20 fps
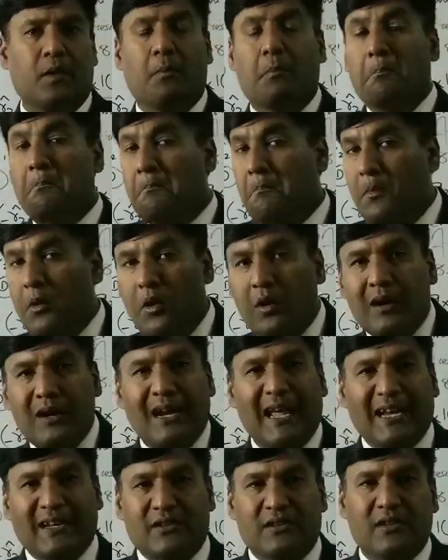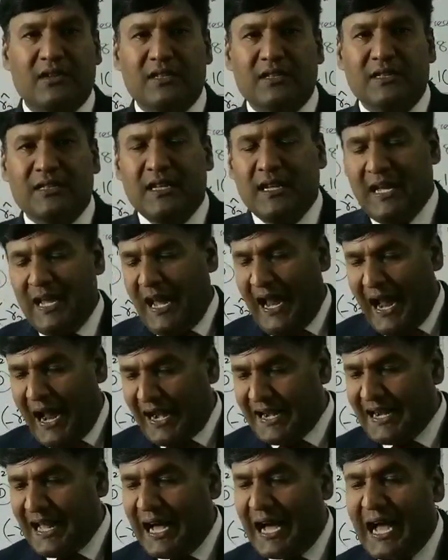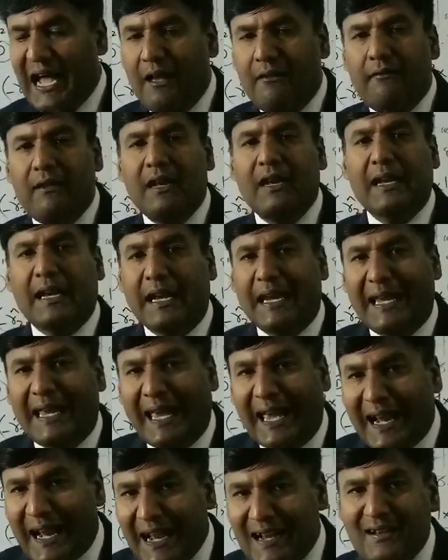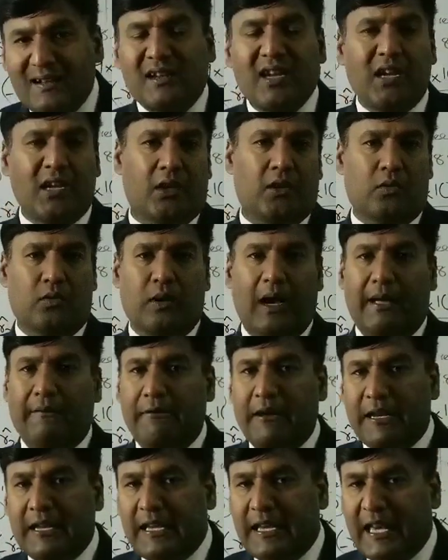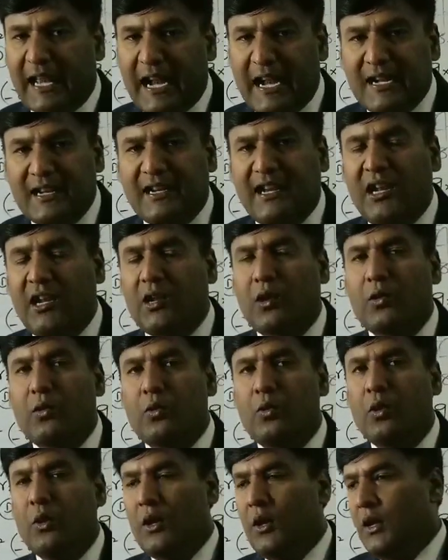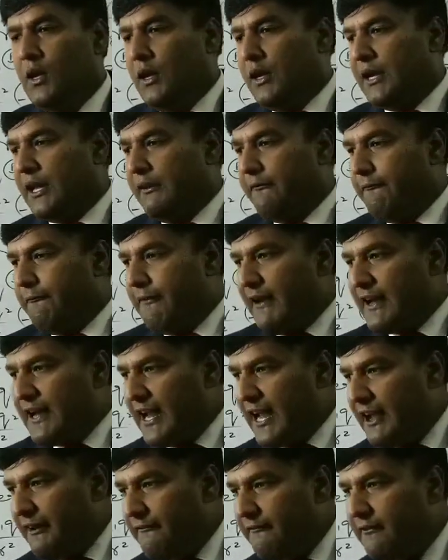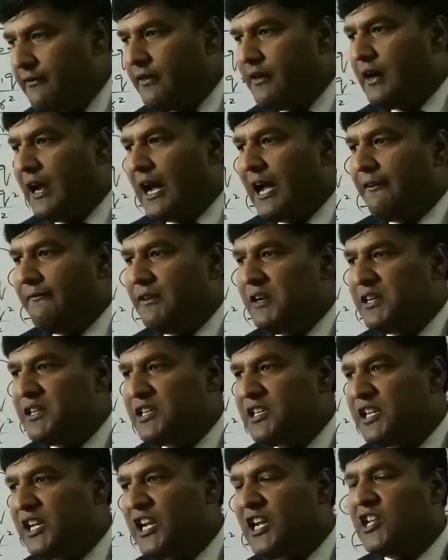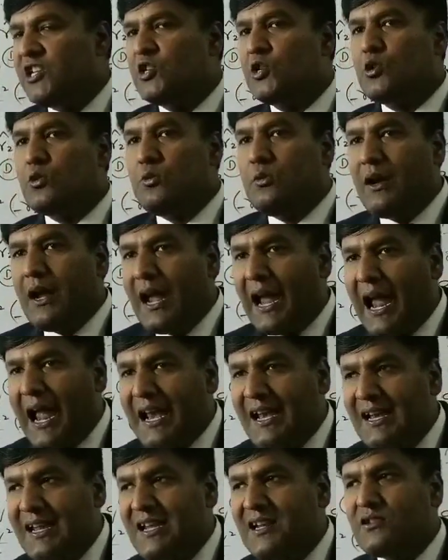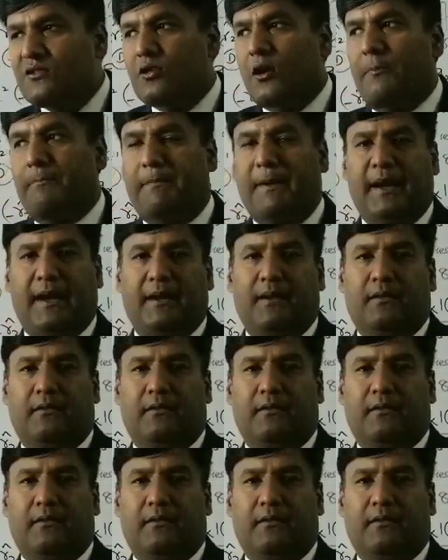more lectures, and I will guarantee you that whenever I will teach you any topic,